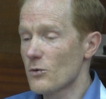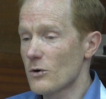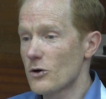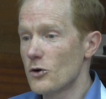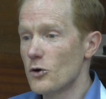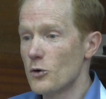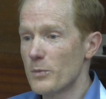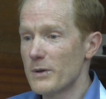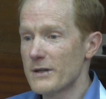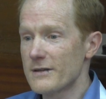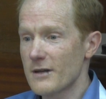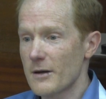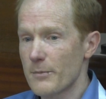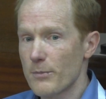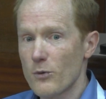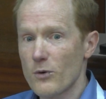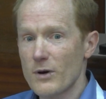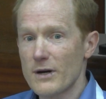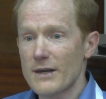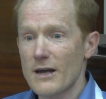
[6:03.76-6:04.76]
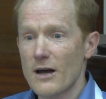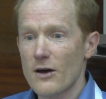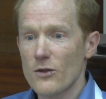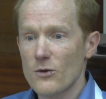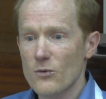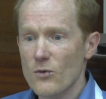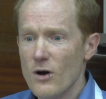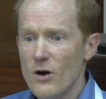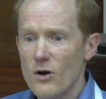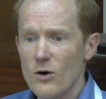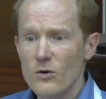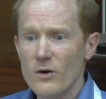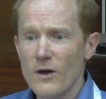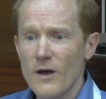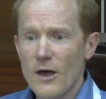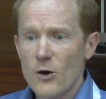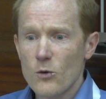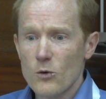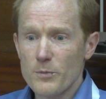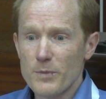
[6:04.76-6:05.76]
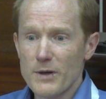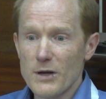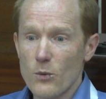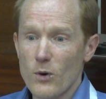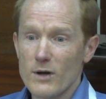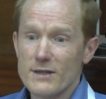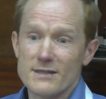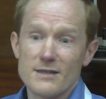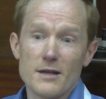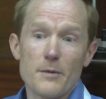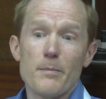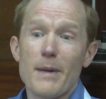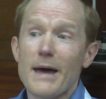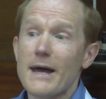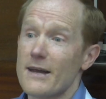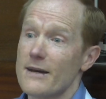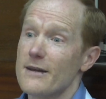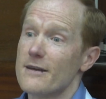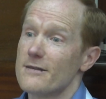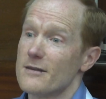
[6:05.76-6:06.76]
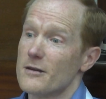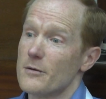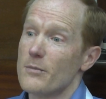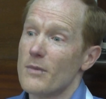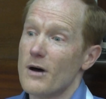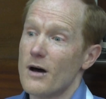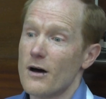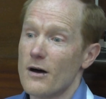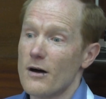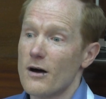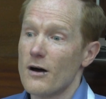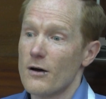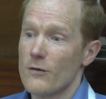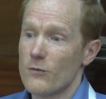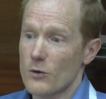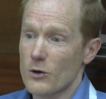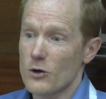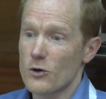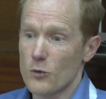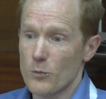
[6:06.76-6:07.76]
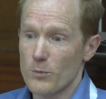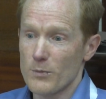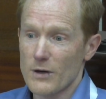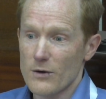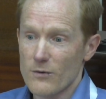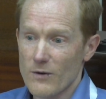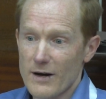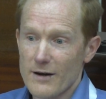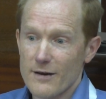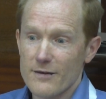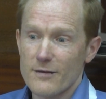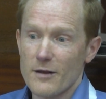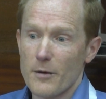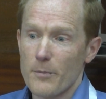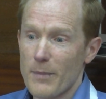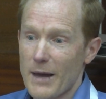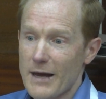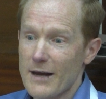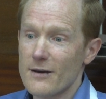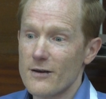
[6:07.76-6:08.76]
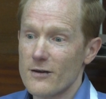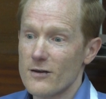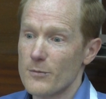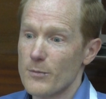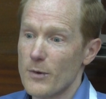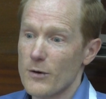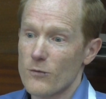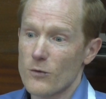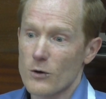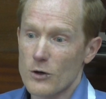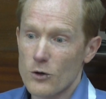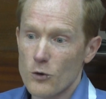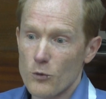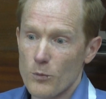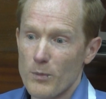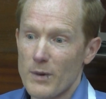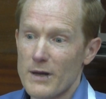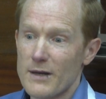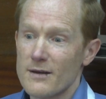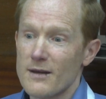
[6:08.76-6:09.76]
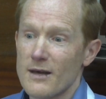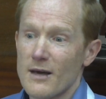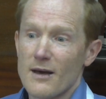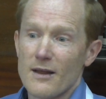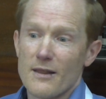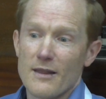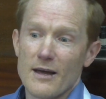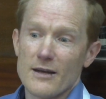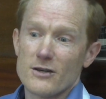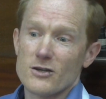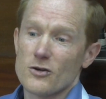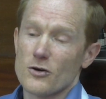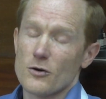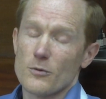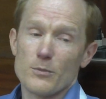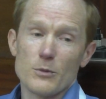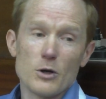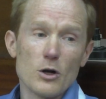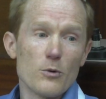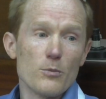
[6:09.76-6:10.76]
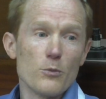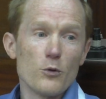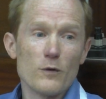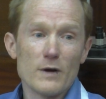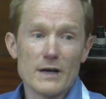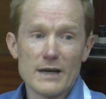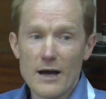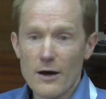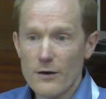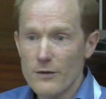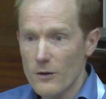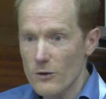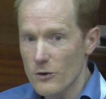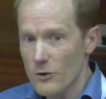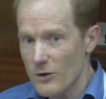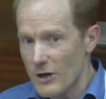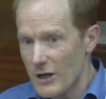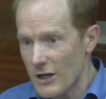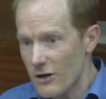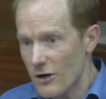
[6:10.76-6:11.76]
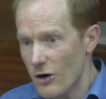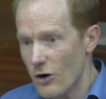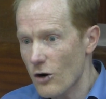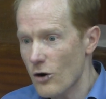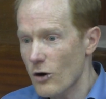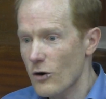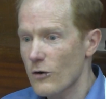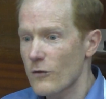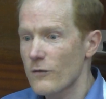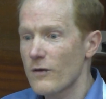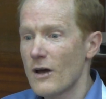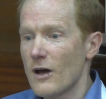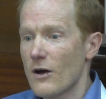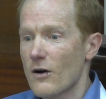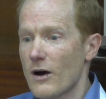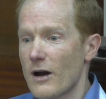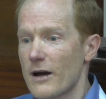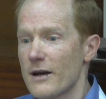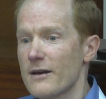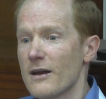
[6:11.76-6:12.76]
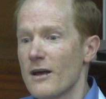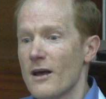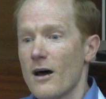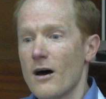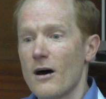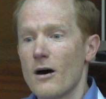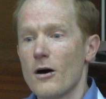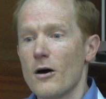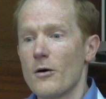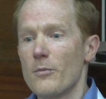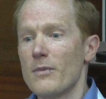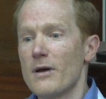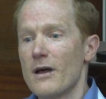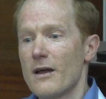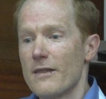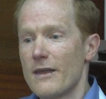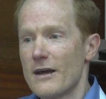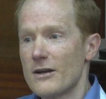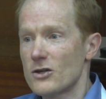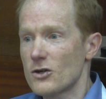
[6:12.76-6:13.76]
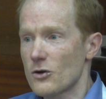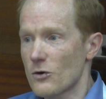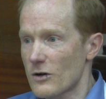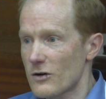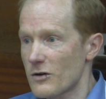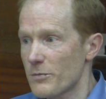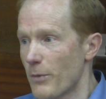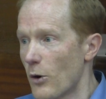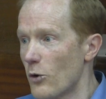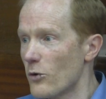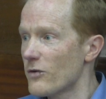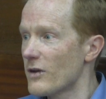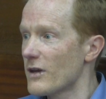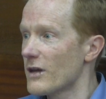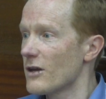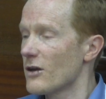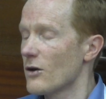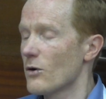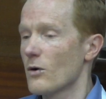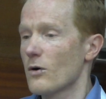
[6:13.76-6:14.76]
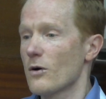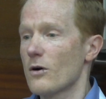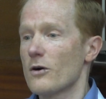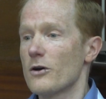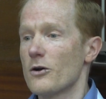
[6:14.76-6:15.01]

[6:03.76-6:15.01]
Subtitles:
to recoup at some point down the road. Would be what's the mechanism of recoupment, right? Is the mechanism of recoupment that you're moving down the learning curve, right? That you're exposing your